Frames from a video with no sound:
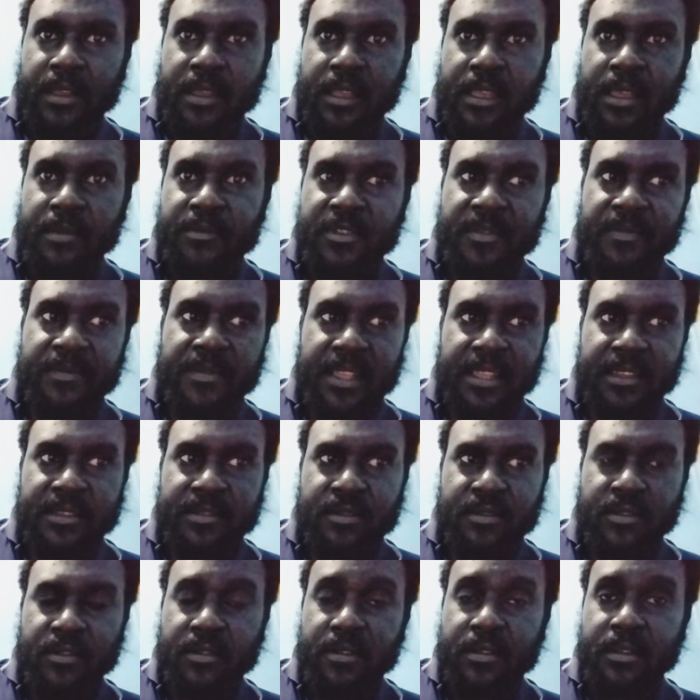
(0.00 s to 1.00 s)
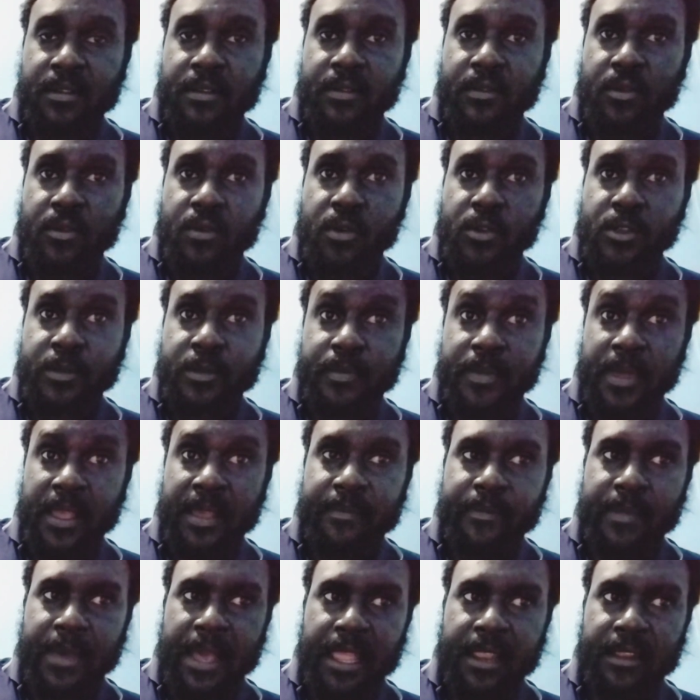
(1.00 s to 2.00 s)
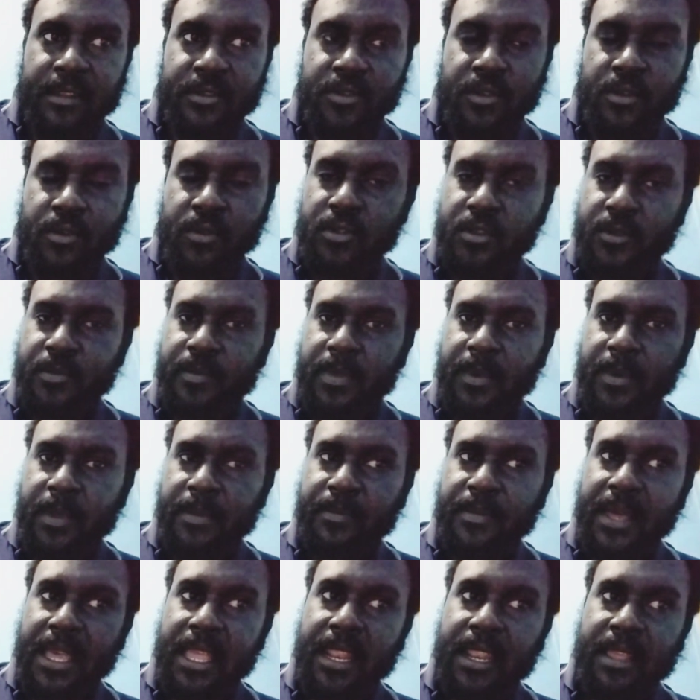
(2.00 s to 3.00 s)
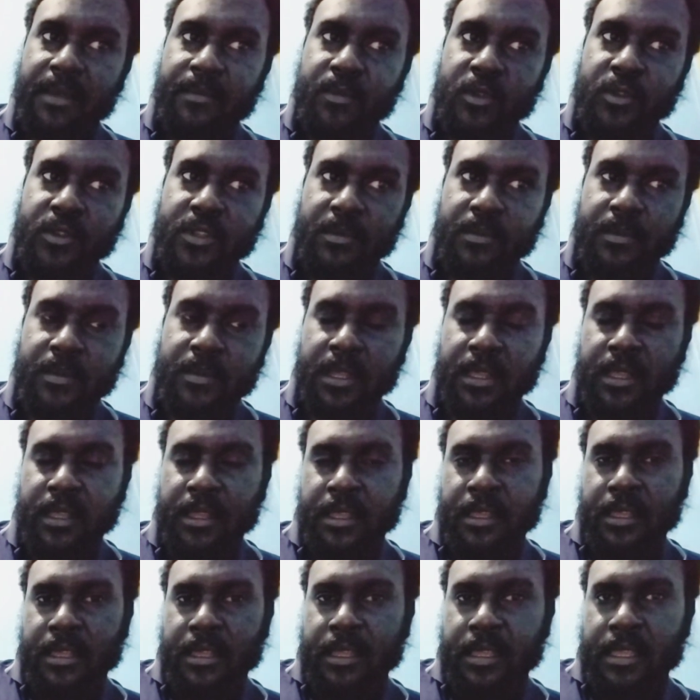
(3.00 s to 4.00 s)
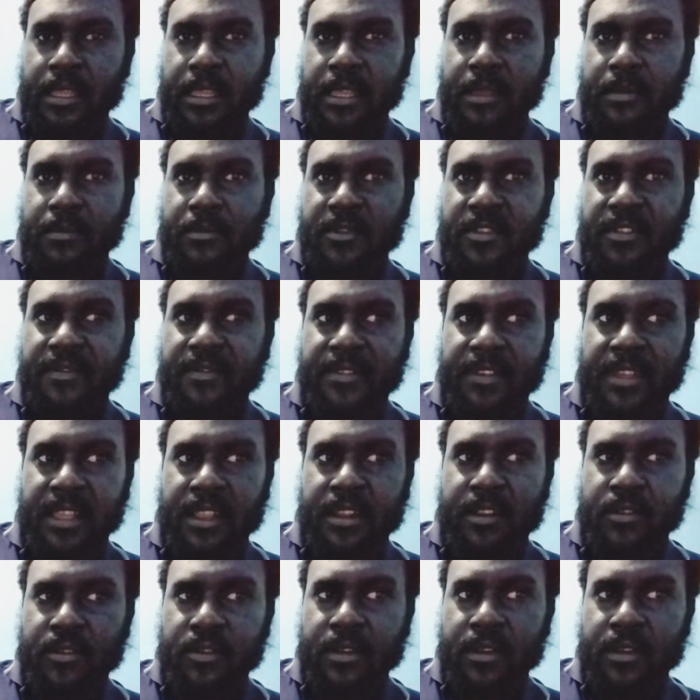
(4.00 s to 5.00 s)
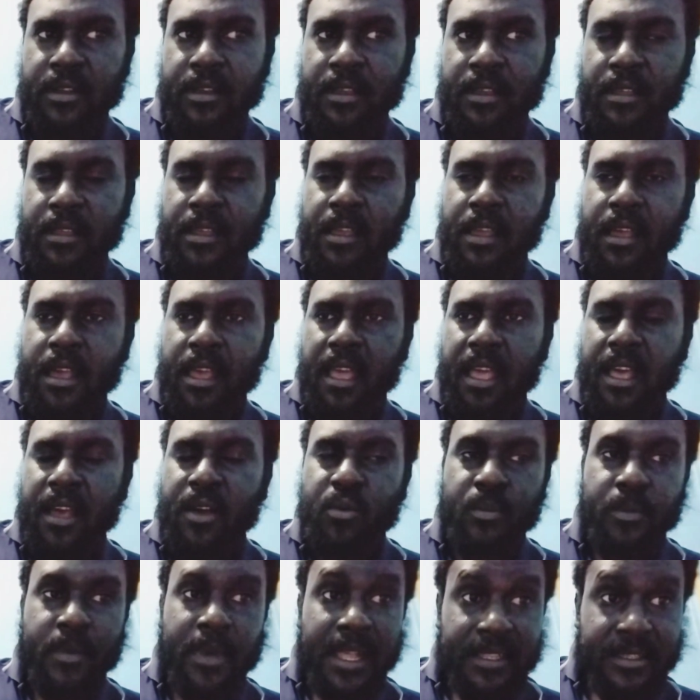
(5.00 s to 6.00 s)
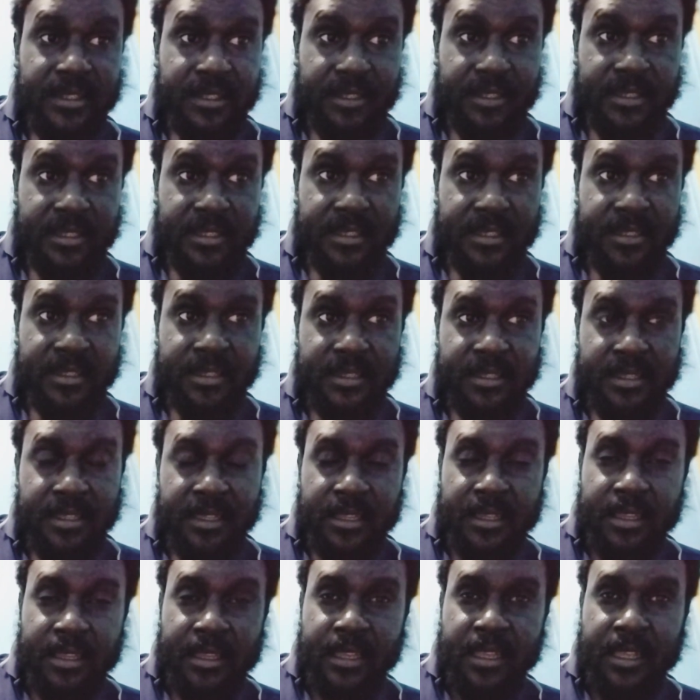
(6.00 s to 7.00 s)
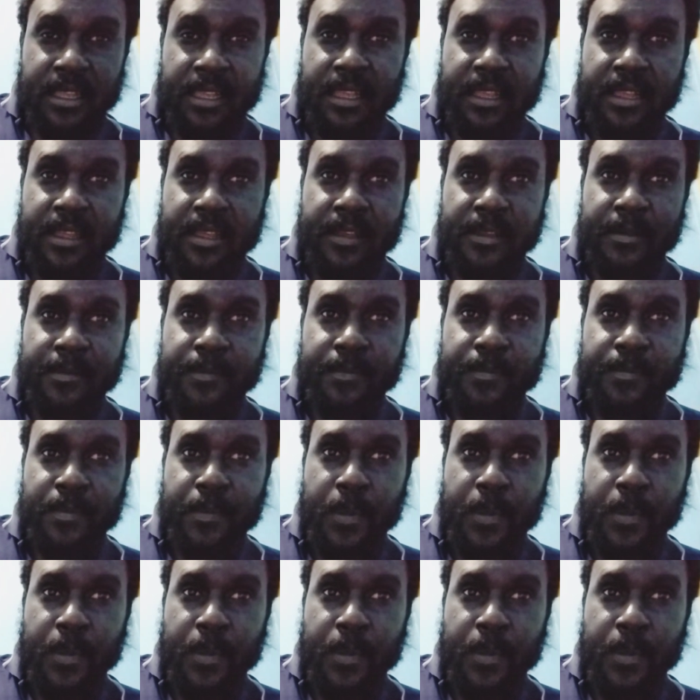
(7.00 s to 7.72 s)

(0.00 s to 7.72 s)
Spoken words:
and refers long cost per mile. So cost per mile emotion and refer long how much um,